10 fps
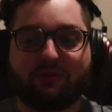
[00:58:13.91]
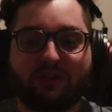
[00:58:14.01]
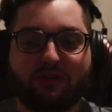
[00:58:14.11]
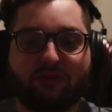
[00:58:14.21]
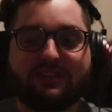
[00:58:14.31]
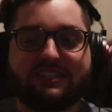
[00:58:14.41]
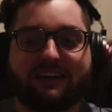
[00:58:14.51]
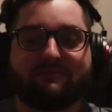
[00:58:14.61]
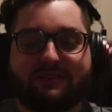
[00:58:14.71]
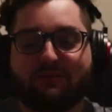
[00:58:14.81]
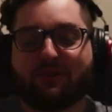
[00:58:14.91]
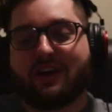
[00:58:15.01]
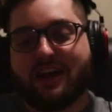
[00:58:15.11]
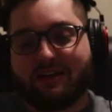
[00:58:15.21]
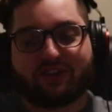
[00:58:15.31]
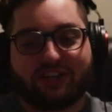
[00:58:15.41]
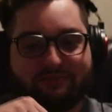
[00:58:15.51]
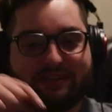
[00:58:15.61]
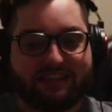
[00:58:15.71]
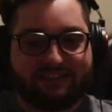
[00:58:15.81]
The only time people are ever
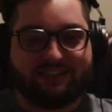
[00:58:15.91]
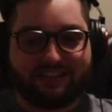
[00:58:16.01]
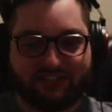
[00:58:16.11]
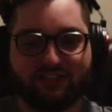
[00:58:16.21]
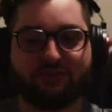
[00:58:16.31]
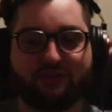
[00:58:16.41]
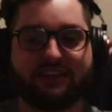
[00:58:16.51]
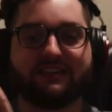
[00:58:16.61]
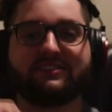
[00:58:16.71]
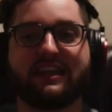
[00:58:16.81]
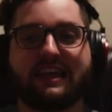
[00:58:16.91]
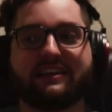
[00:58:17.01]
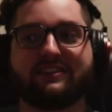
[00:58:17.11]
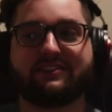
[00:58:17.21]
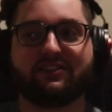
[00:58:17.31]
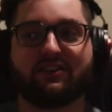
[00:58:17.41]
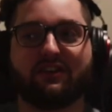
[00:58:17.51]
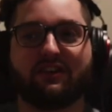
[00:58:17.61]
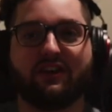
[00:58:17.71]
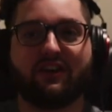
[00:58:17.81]
gonna be listening to this is
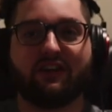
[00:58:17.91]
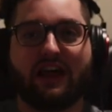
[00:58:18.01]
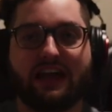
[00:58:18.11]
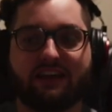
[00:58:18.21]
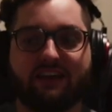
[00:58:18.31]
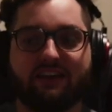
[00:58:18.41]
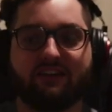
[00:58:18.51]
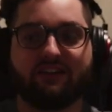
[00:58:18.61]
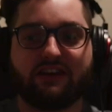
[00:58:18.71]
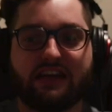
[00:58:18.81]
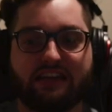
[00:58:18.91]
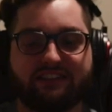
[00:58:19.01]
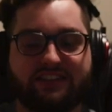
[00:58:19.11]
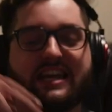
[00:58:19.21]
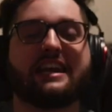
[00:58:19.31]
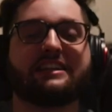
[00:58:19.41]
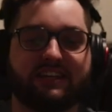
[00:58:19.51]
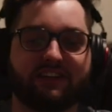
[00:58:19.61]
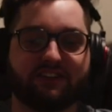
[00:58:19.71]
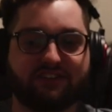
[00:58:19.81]
like in 10
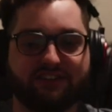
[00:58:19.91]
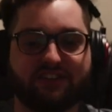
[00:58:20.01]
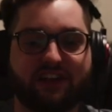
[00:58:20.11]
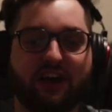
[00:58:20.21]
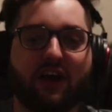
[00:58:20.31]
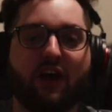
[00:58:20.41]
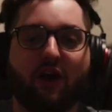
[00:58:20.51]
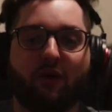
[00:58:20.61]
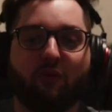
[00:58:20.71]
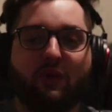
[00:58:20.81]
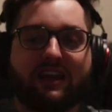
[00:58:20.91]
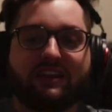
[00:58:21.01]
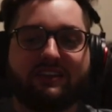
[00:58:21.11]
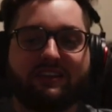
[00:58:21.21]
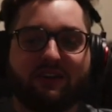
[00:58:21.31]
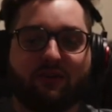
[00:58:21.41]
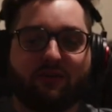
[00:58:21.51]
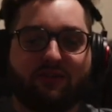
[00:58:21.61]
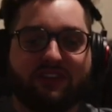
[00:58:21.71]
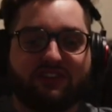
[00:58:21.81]
years when
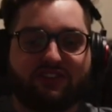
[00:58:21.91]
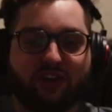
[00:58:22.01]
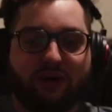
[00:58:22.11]
this show